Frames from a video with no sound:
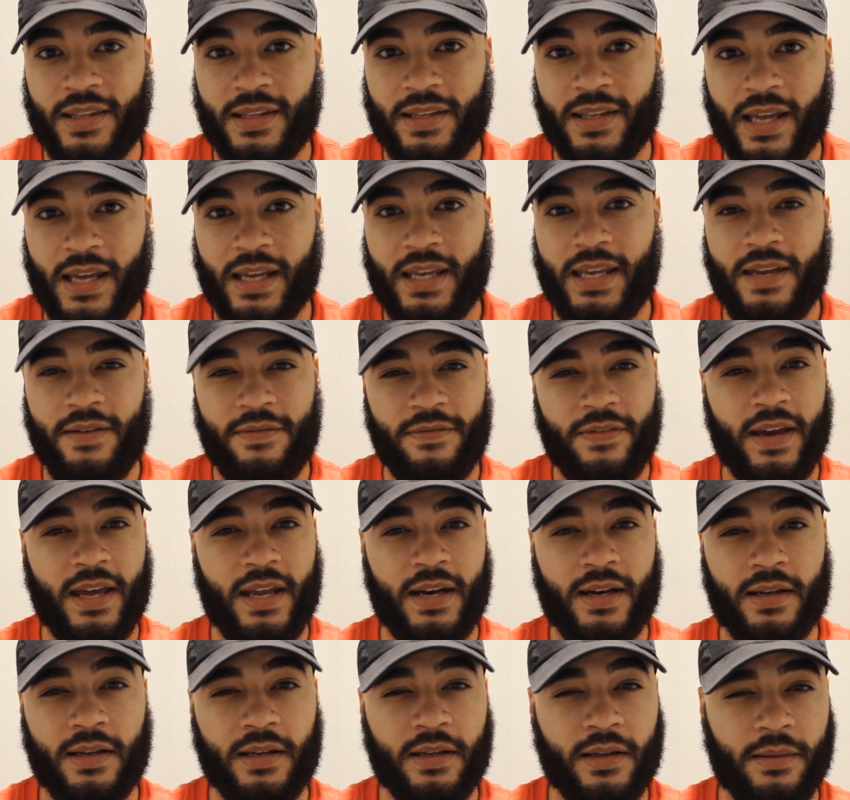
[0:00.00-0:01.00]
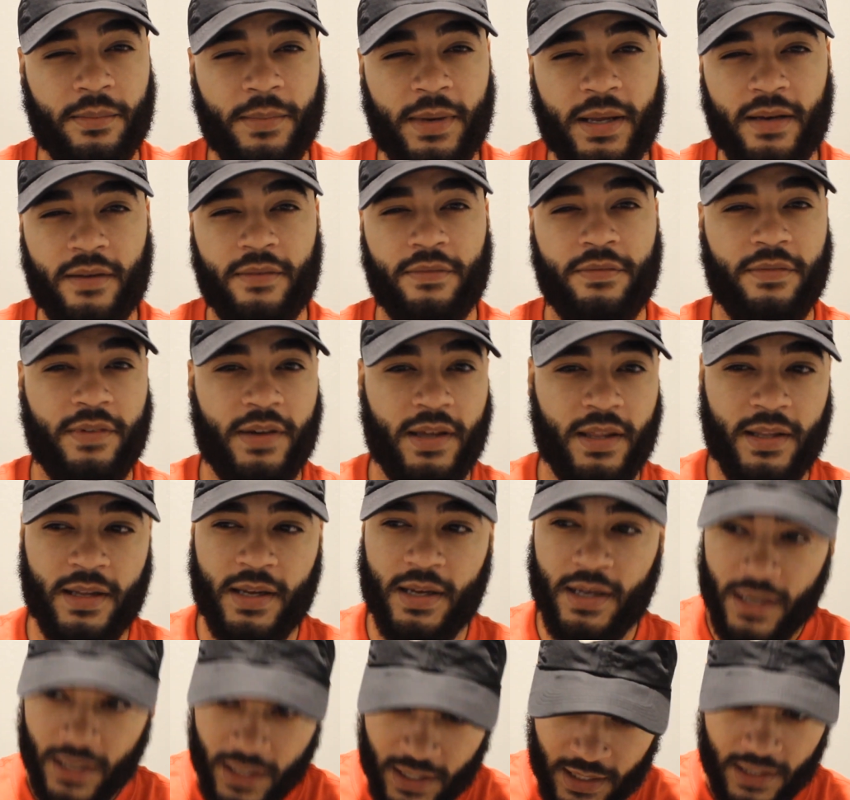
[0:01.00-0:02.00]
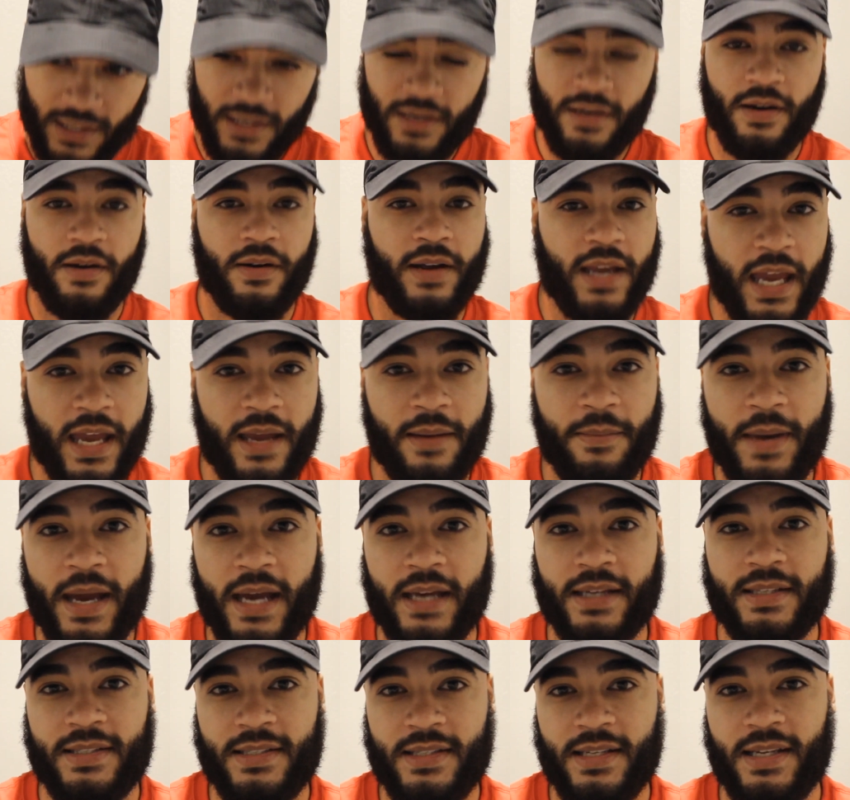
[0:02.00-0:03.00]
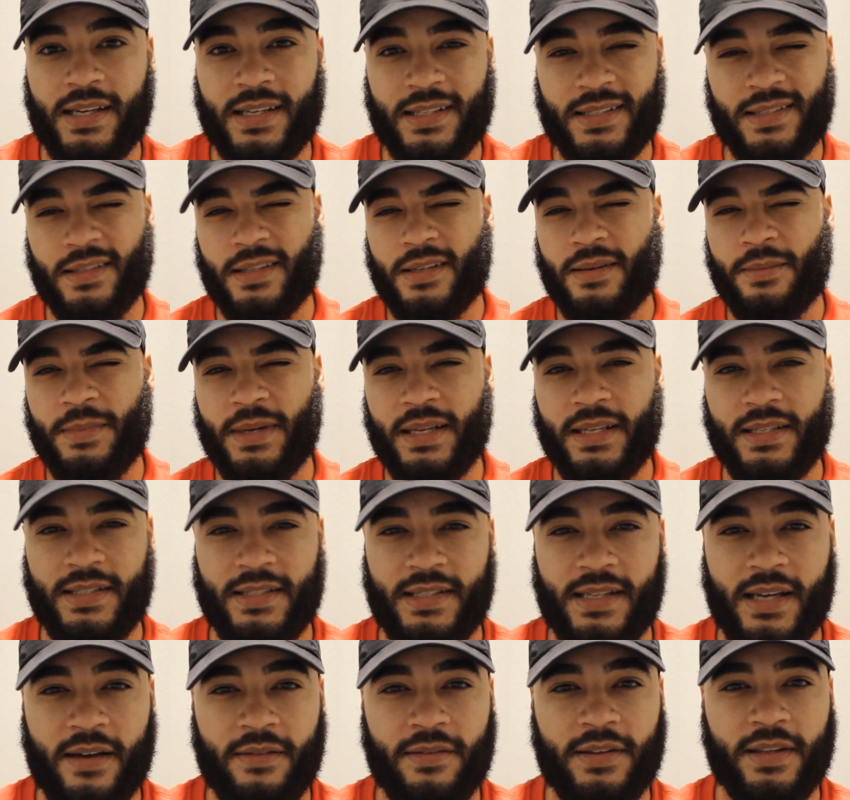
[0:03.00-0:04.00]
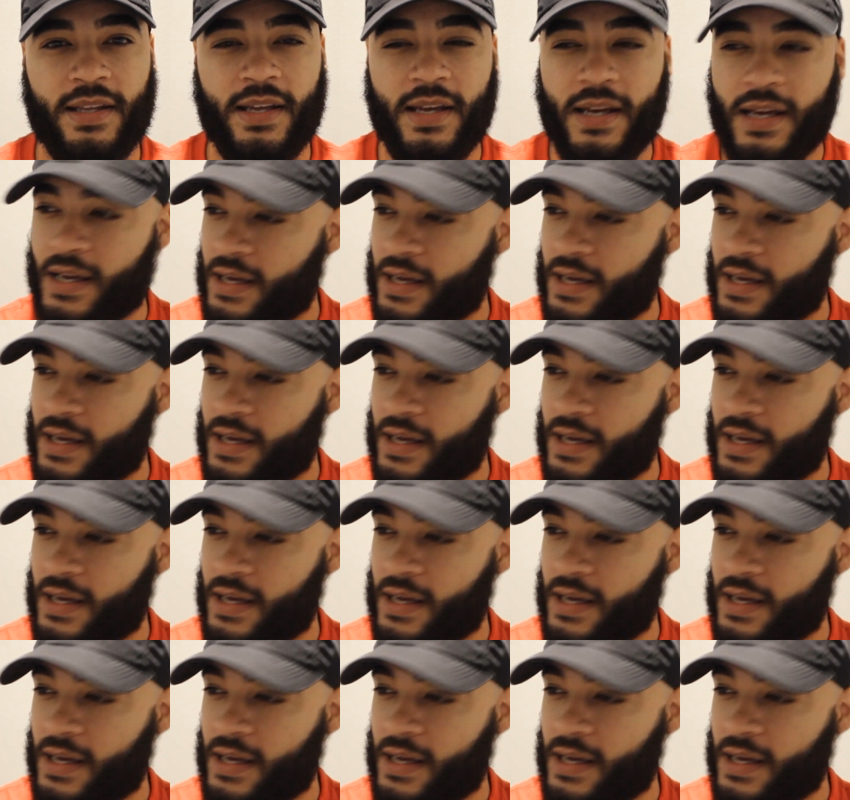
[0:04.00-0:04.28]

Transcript: Like he faded a little bit in the 5th and came back 6th, a little bit 7th.